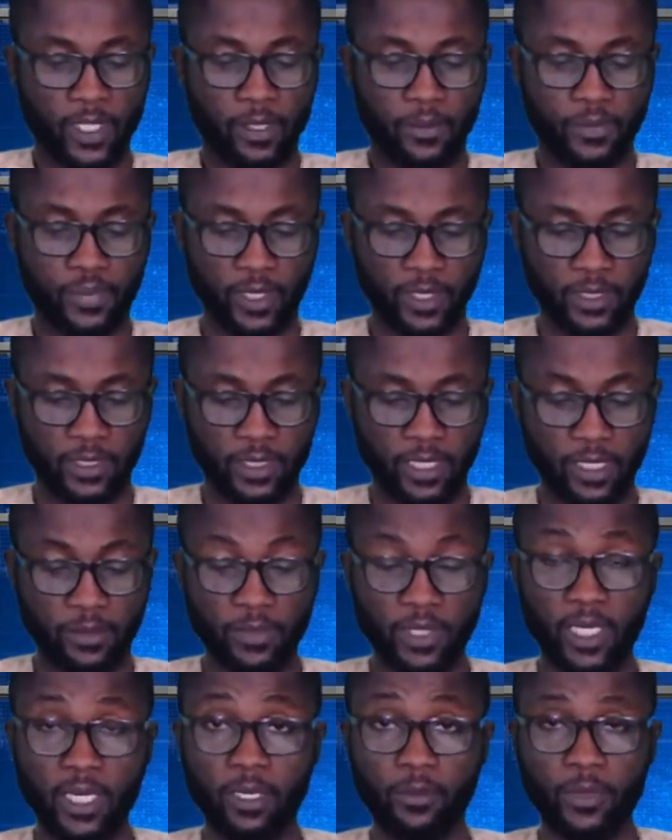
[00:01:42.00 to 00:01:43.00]
President
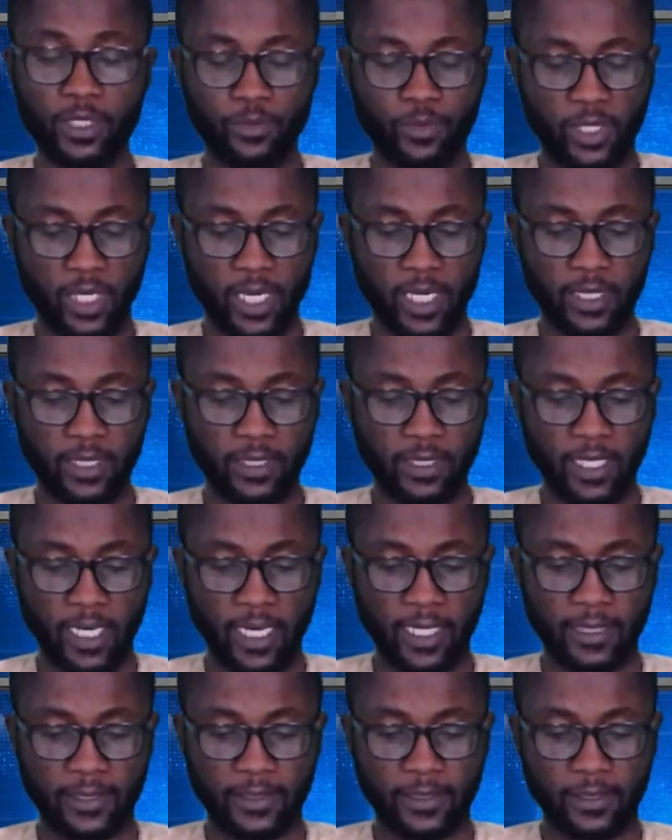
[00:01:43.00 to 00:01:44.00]
Muhammadu Buhari
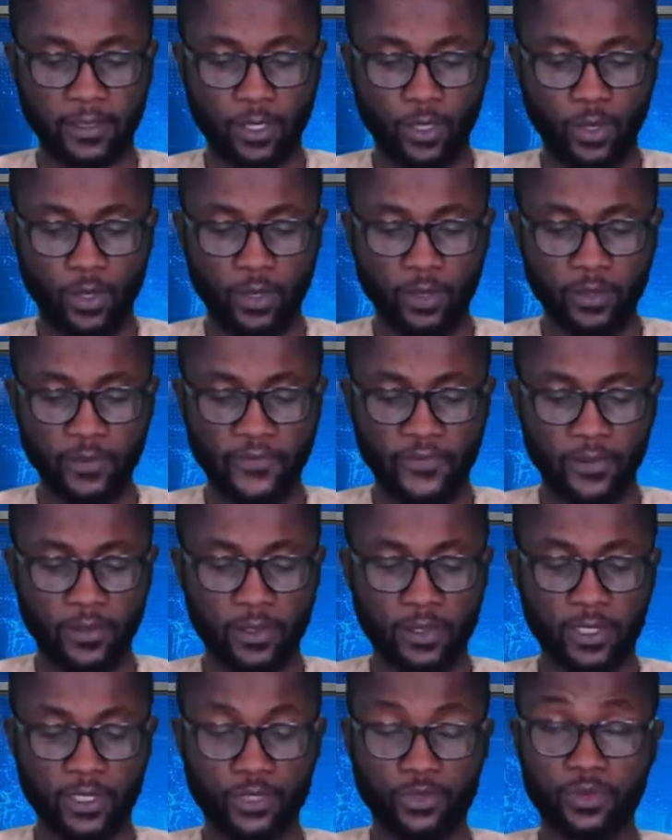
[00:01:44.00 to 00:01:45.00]
has called
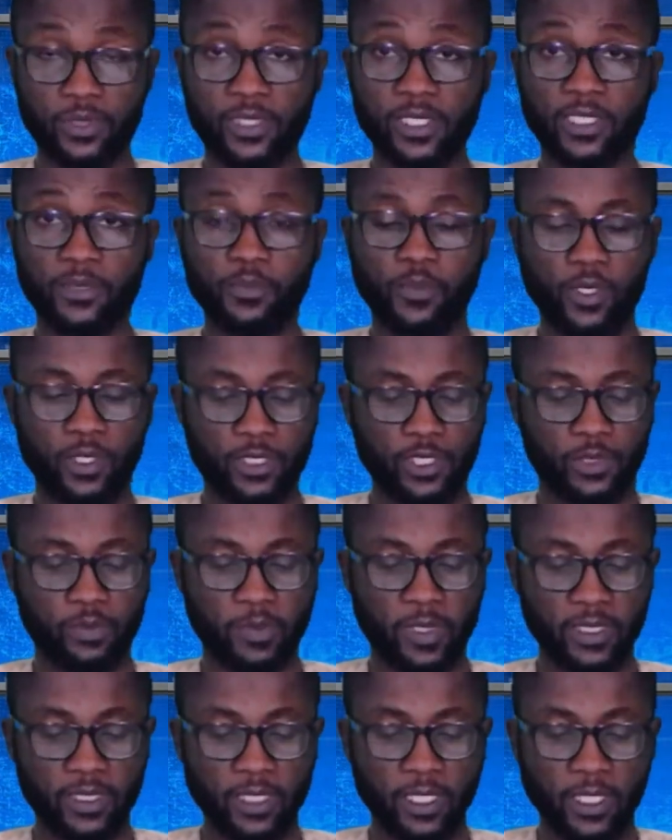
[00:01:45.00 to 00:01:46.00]
for the strictest
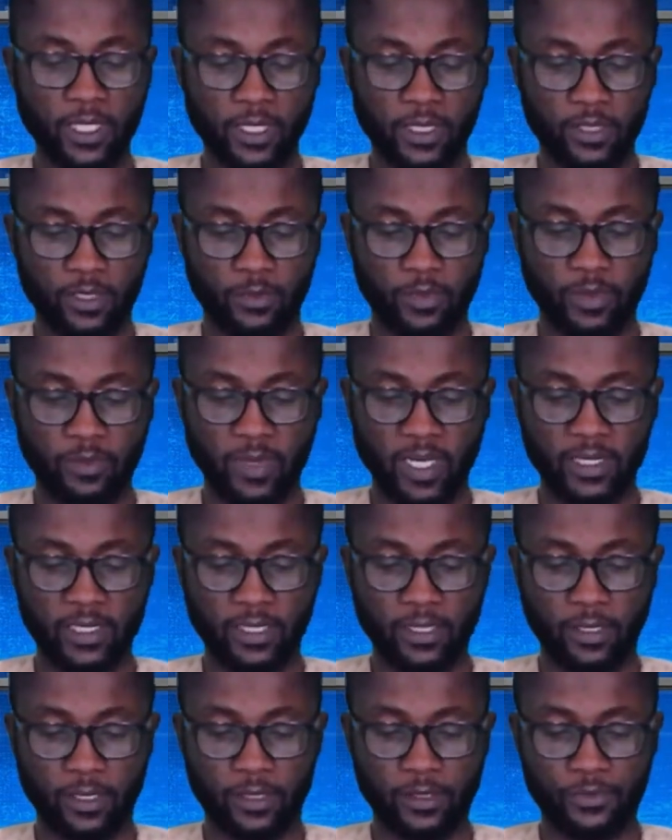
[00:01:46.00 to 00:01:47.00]
punishment to be
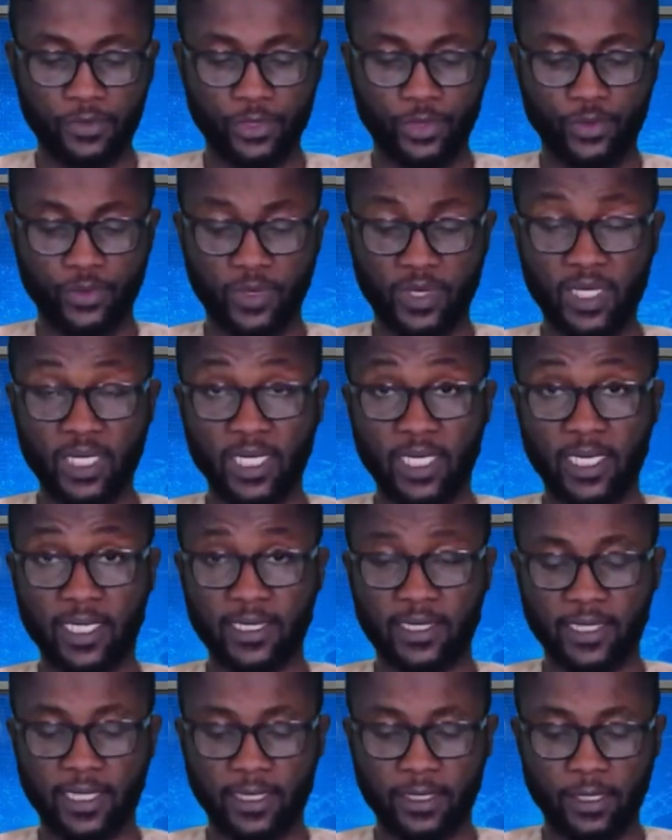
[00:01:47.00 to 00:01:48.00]
meted on ritual
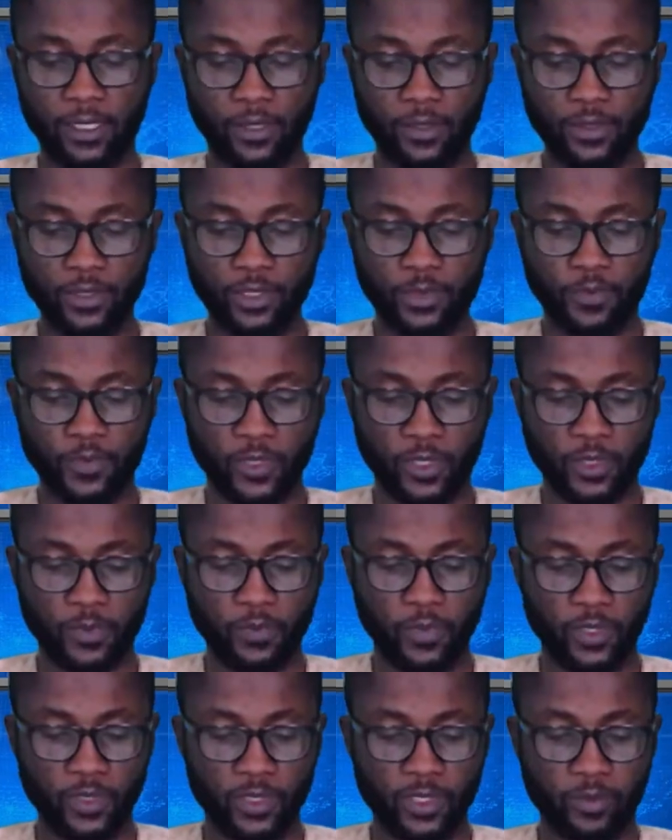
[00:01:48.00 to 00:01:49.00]
killers and those
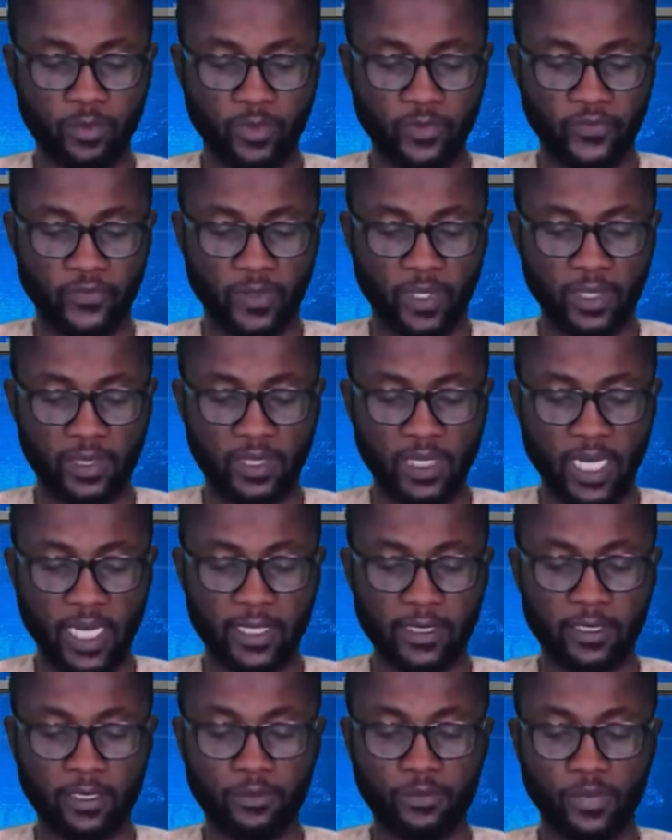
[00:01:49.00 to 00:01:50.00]
responsible for
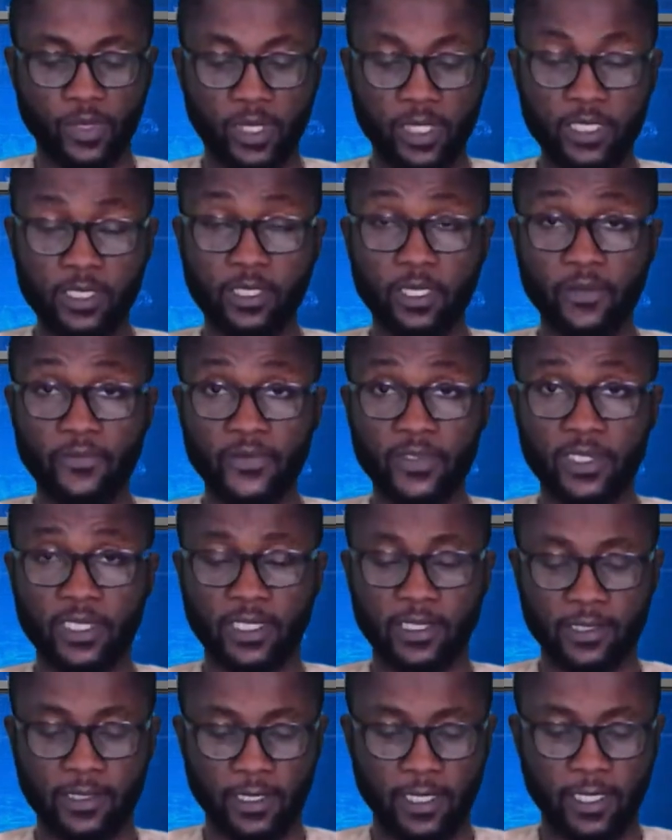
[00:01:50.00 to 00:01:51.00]
attacks on police
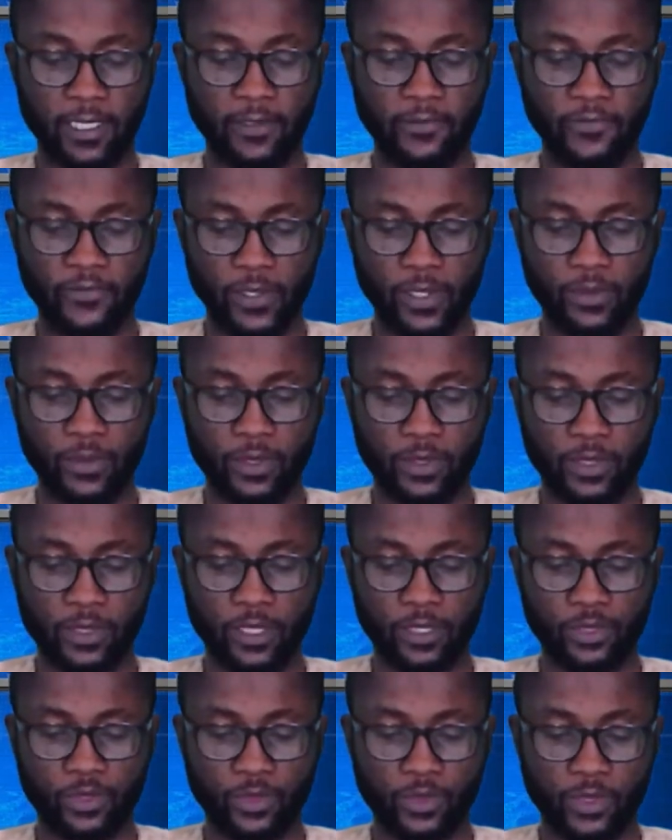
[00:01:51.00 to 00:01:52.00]
officers and various
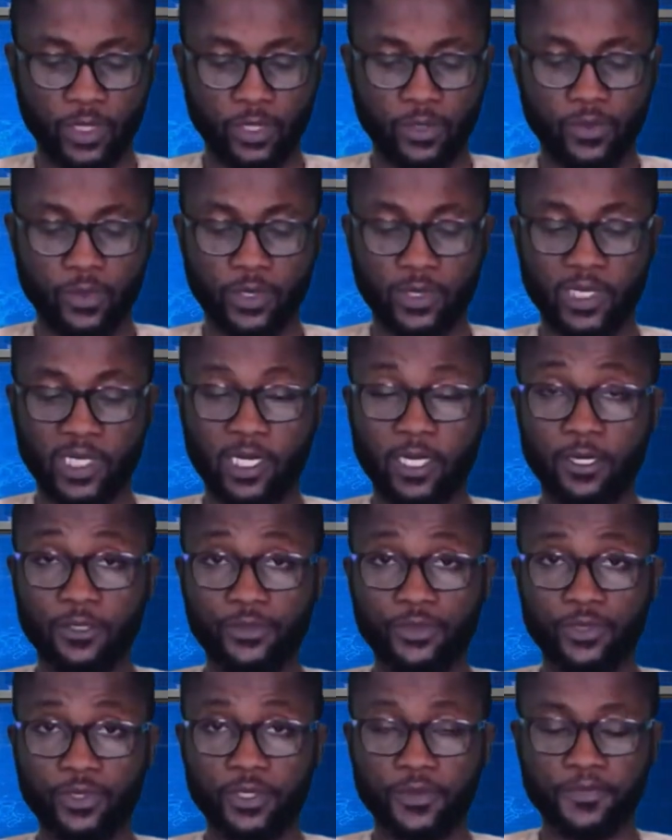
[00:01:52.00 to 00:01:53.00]
stations across the
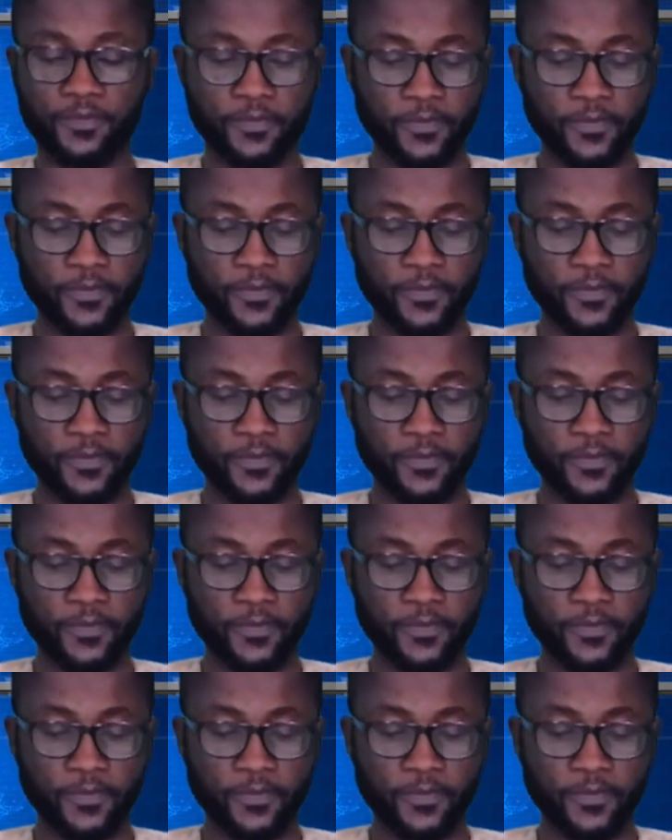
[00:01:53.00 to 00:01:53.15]
country.